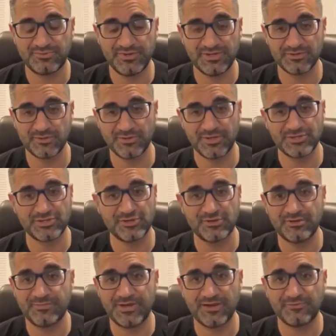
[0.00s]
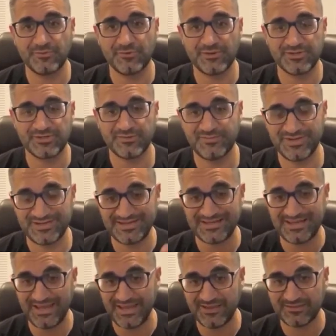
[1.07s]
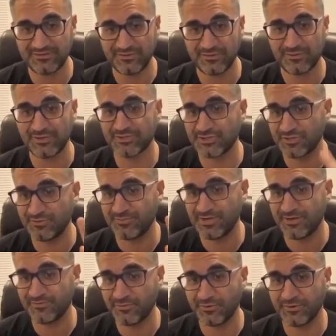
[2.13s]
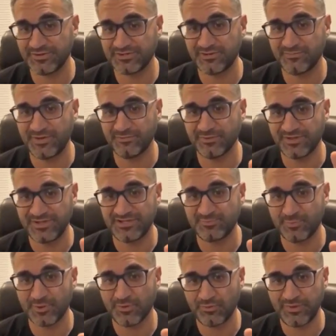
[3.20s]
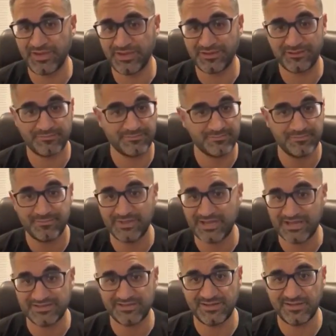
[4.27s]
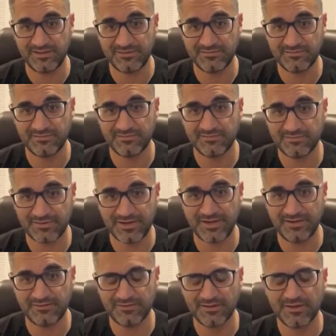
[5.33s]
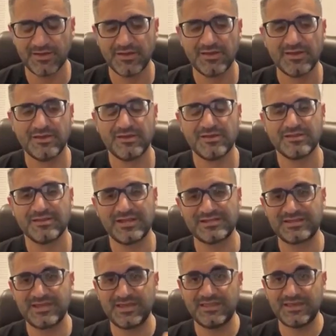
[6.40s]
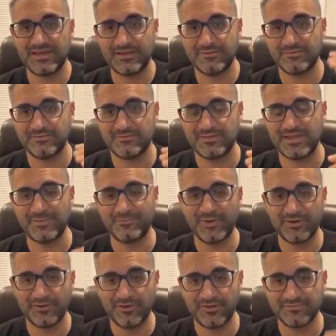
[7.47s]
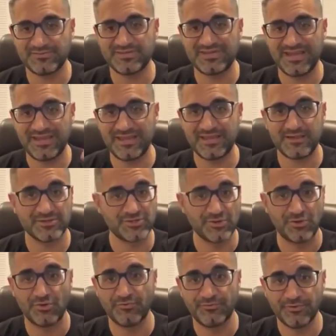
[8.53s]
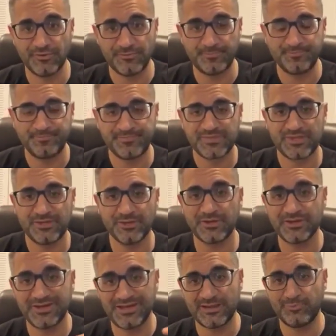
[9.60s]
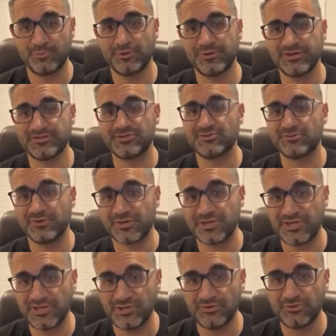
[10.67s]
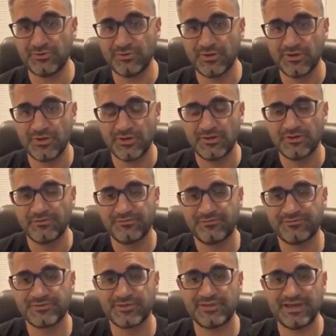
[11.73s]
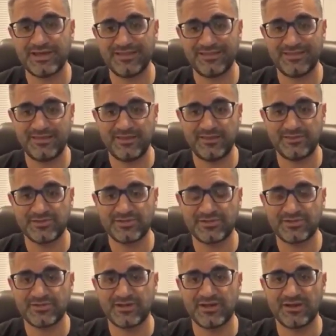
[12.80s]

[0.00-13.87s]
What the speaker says: which means only a certain amount of coins can be staked, only a certain amount of coins can be released per week. That's it, right? Let's say that that period of staking is over. You're going to get put into a queue so that the